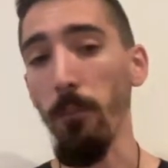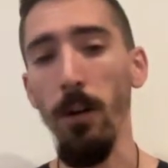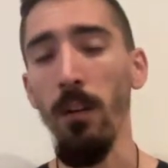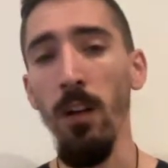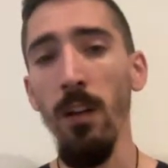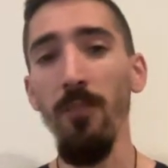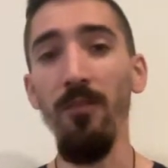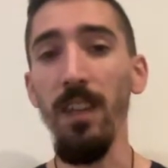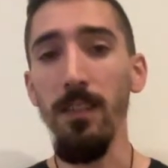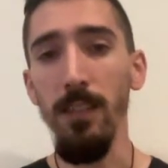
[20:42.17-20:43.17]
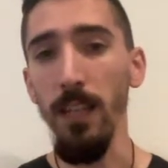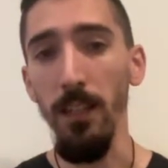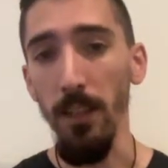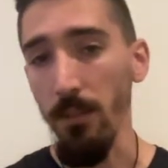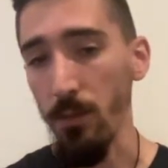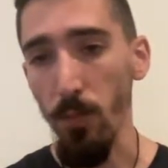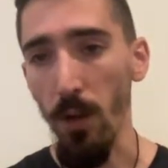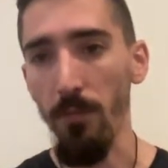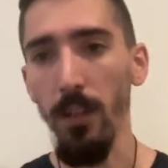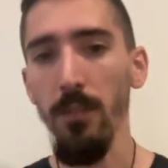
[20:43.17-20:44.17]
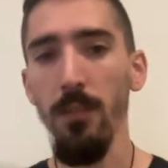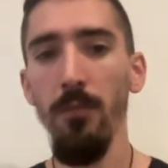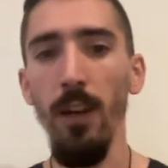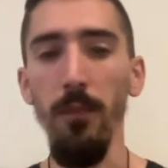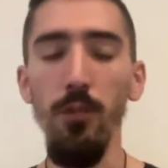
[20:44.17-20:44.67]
but vestiti is perfect, right?